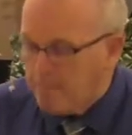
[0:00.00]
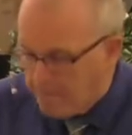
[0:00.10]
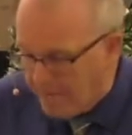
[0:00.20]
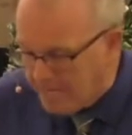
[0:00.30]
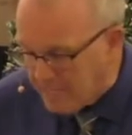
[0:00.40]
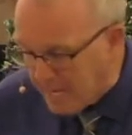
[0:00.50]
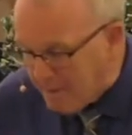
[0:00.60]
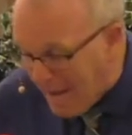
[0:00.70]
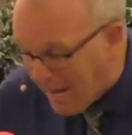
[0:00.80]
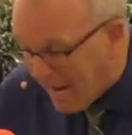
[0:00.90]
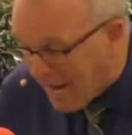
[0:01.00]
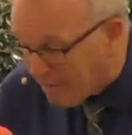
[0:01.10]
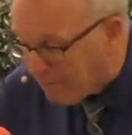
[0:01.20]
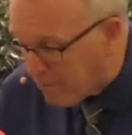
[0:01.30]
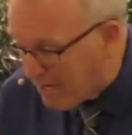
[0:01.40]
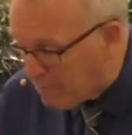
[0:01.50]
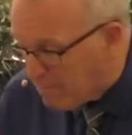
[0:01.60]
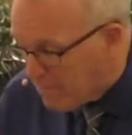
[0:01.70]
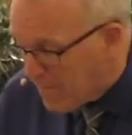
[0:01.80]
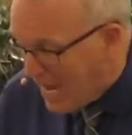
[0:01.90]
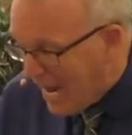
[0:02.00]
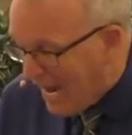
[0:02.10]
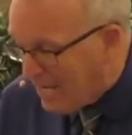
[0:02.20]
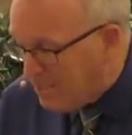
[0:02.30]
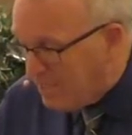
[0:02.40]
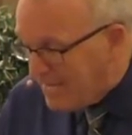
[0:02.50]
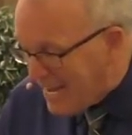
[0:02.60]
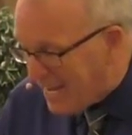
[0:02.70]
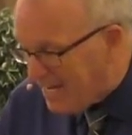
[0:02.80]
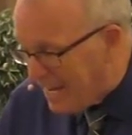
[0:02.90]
But he had a lot of freedom. And yet,